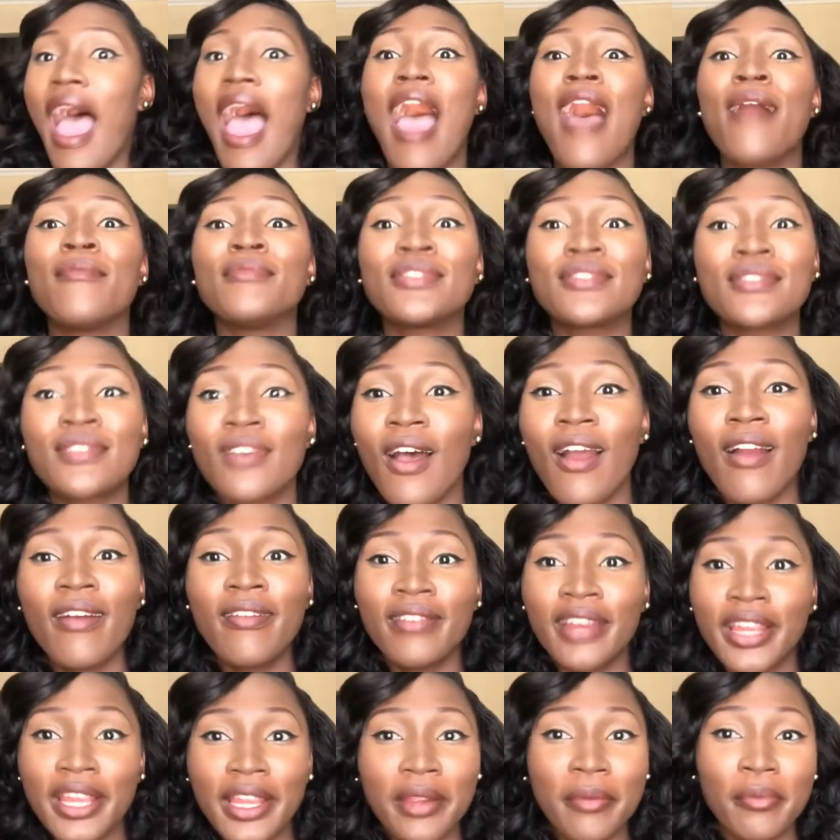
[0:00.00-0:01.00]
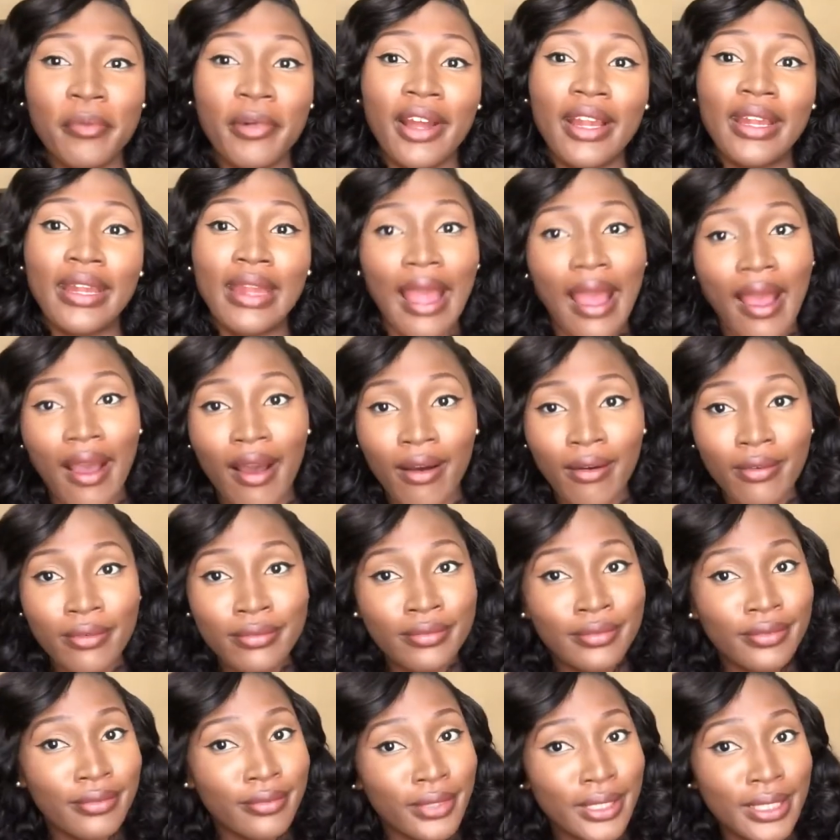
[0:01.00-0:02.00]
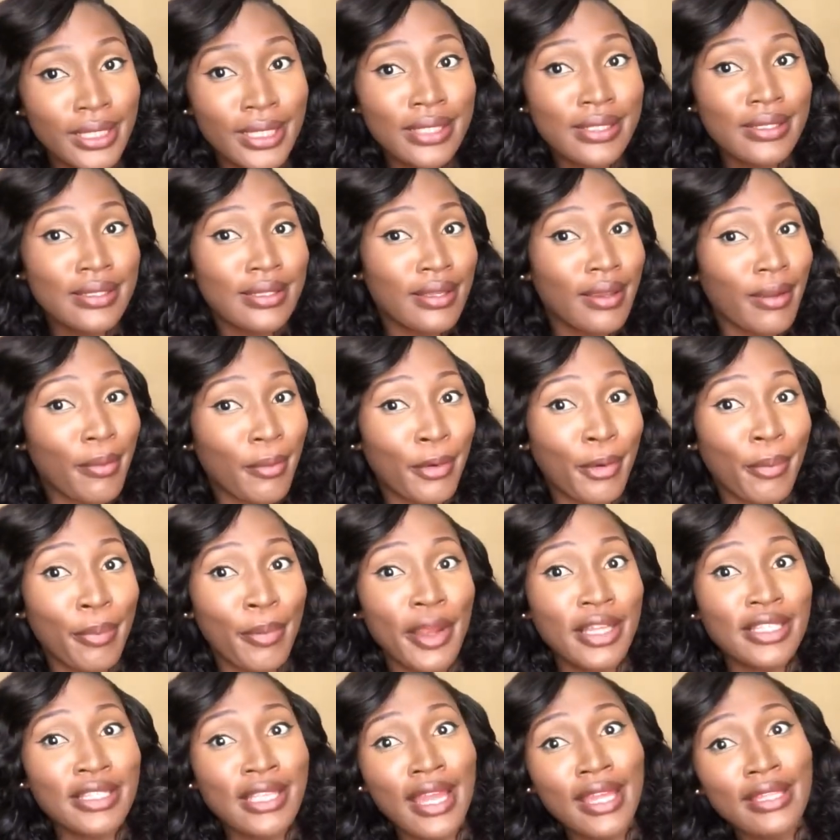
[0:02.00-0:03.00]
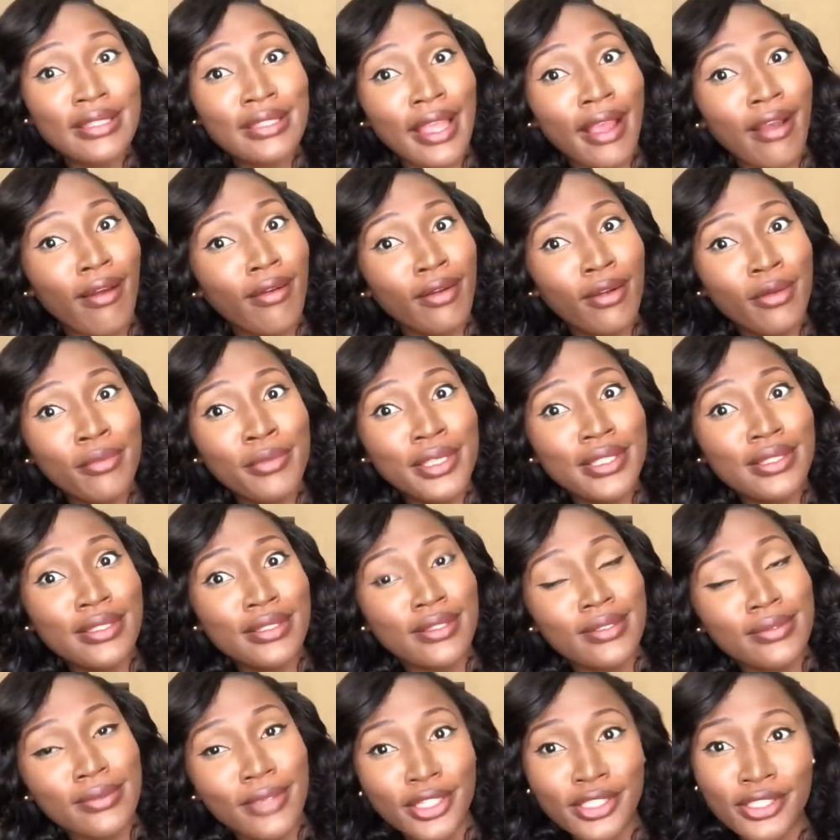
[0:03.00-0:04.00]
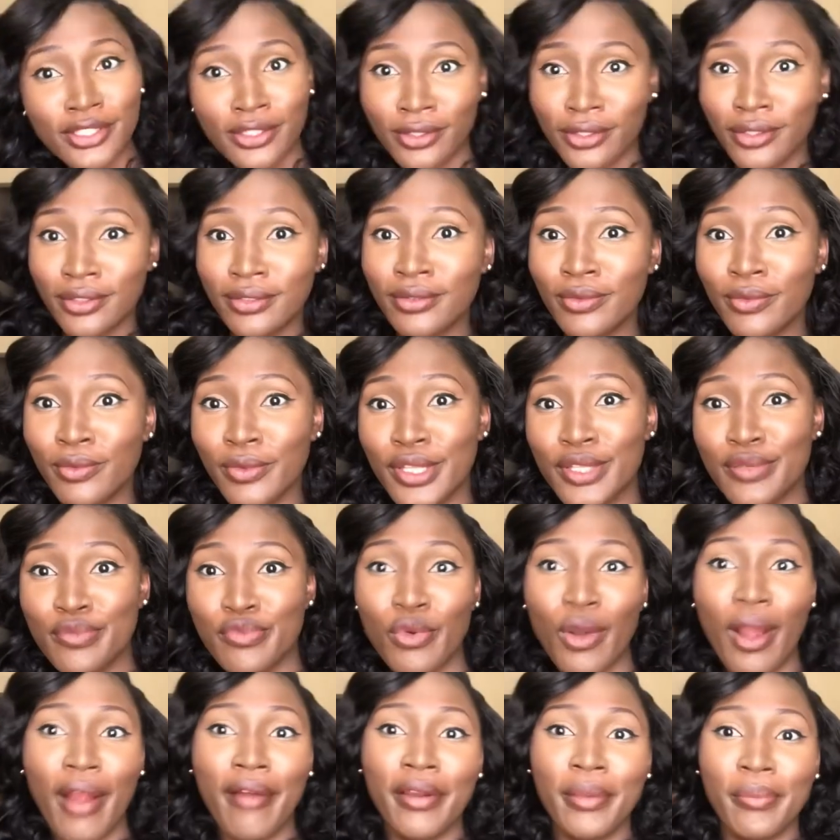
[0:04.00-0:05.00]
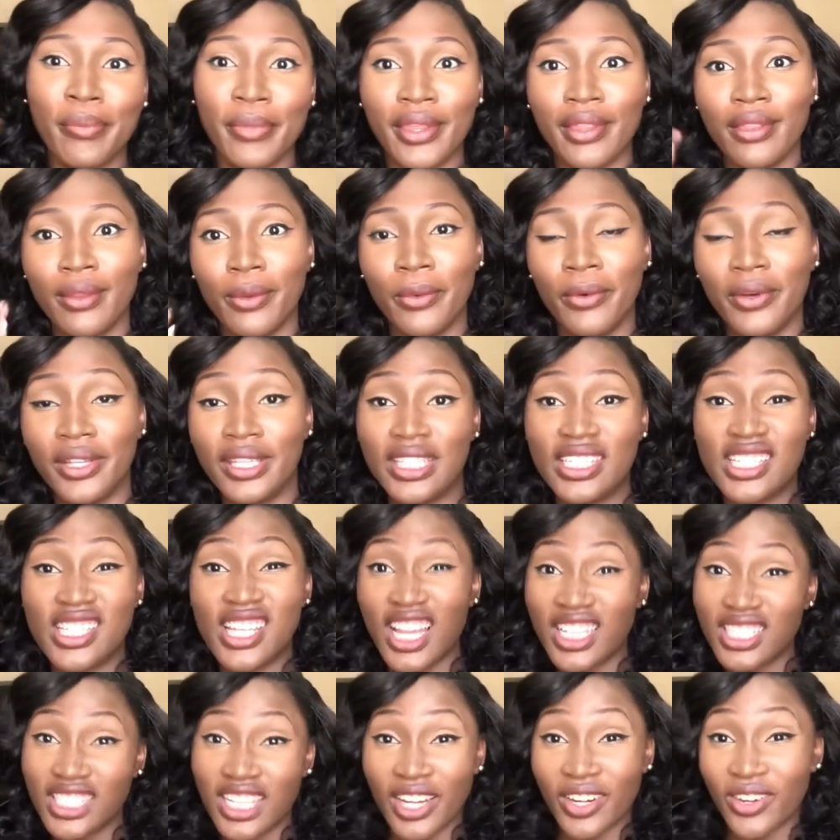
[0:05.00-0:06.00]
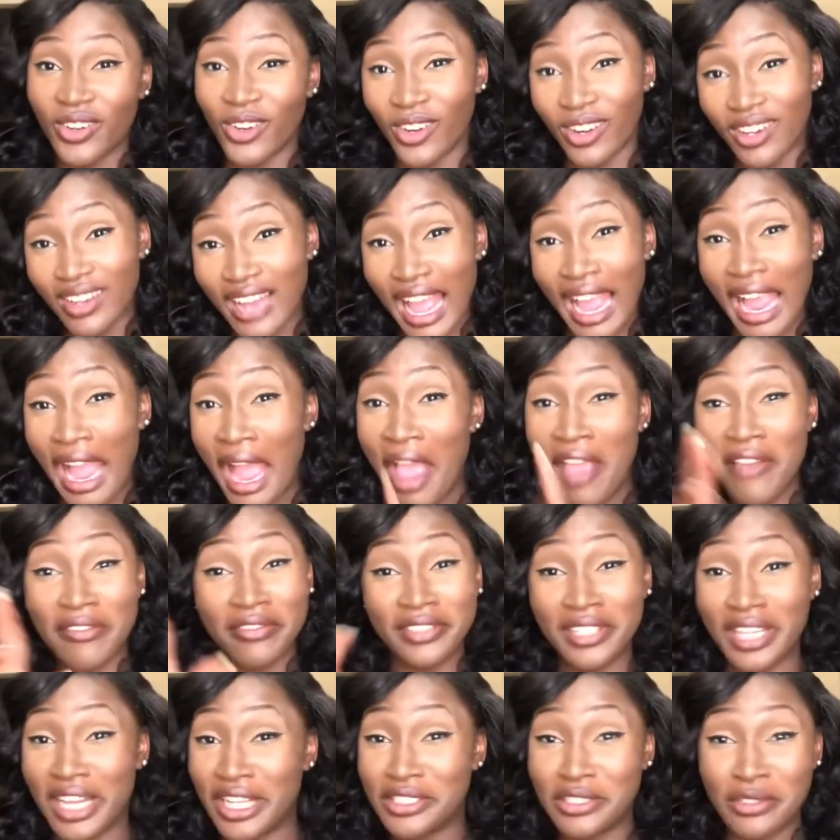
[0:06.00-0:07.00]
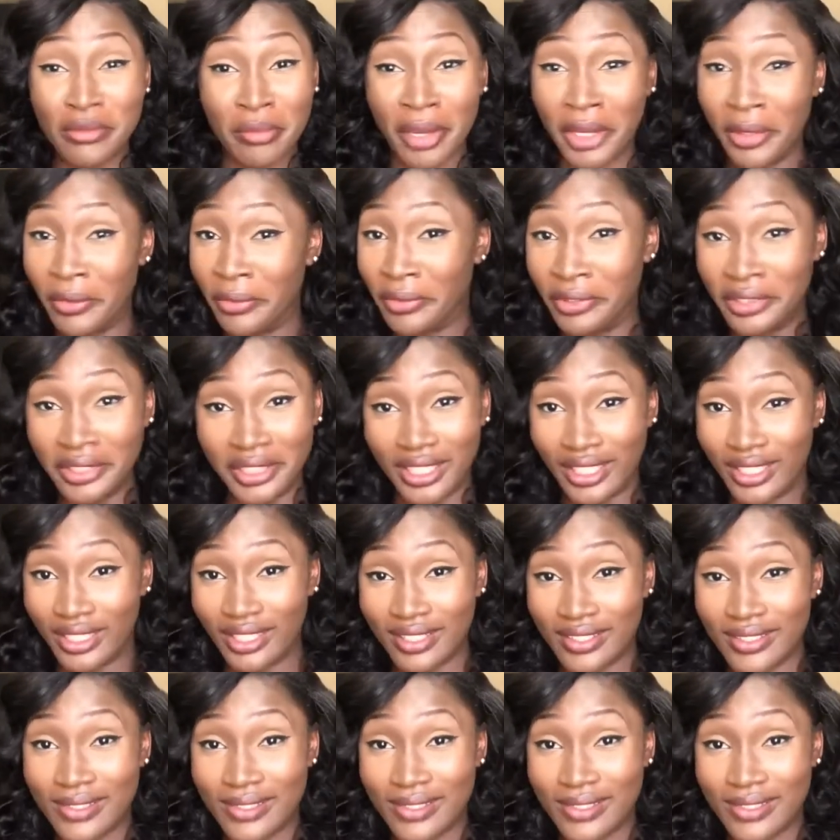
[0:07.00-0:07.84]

I'm sorry, but now, with this present economic situation, with Buhari being the one in charge and all, I can't even dash you my 1k.